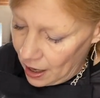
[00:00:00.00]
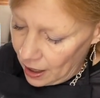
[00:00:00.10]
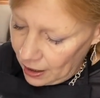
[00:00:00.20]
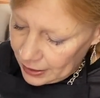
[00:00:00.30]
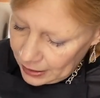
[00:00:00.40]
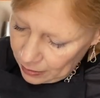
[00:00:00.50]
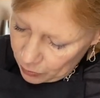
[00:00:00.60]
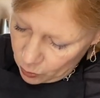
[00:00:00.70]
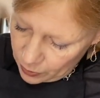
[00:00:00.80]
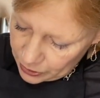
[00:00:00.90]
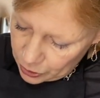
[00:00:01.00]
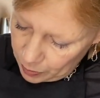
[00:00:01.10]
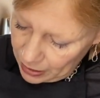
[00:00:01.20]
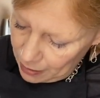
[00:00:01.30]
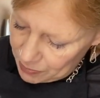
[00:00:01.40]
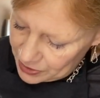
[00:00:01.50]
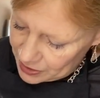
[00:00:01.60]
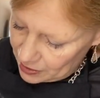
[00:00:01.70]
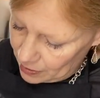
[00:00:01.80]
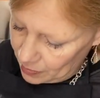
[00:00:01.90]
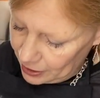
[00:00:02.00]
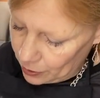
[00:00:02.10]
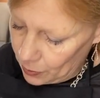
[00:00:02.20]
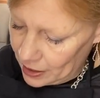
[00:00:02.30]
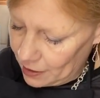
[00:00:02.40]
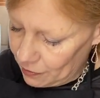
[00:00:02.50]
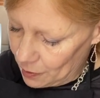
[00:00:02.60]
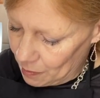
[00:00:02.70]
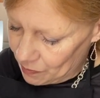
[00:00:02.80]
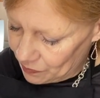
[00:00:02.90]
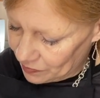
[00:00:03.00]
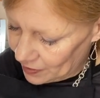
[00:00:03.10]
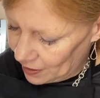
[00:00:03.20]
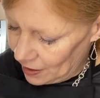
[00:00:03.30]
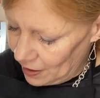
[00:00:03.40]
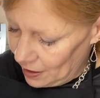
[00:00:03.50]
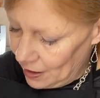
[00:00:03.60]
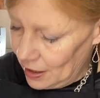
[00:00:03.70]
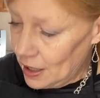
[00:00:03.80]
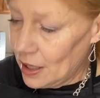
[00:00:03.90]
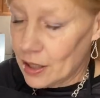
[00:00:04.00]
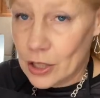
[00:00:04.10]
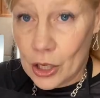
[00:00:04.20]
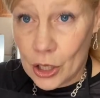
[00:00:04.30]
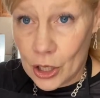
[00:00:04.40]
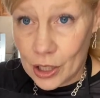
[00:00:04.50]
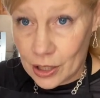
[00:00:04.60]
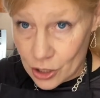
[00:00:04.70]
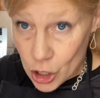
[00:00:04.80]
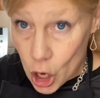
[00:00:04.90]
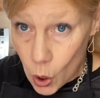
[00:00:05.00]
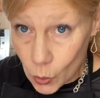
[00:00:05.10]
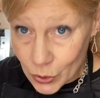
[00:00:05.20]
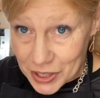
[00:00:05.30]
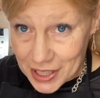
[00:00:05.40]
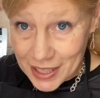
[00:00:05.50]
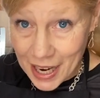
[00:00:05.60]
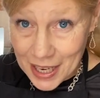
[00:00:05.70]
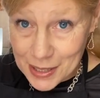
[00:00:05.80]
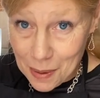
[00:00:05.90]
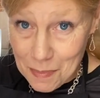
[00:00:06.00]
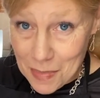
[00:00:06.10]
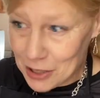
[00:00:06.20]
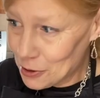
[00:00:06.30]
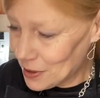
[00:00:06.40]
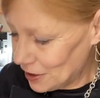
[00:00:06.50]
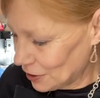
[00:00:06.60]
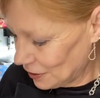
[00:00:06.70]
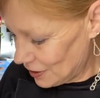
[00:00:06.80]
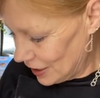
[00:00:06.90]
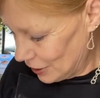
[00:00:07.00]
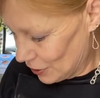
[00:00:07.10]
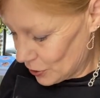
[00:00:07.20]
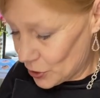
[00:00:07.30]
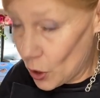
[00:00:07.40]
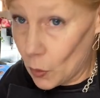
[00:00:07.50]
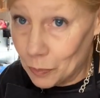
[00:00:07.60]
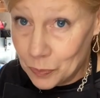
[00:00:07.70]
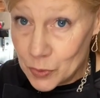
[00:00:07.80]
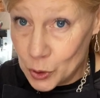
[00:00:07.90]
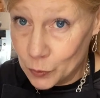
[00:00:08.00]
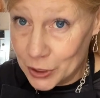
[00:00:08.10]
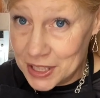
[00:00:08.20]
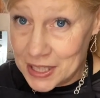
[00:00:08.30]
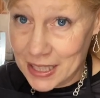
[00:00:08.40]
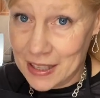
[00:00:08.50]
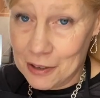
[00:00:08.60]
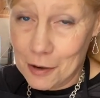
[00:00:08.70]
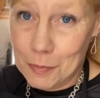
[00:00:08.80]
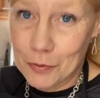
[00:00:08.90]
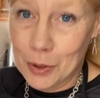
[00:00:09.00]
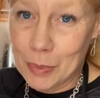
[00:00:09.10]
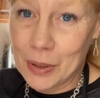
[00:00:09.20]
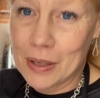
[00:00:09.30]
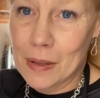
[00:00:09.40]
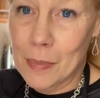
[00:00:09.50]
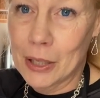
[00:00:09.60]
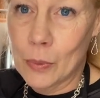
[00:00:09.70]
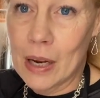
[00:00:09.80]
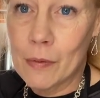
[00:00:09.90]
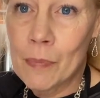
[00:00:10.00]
I am going to pop this in the microwave. And note, it has a metal inner liner, so don't forget to take that off before you put it in the microwave.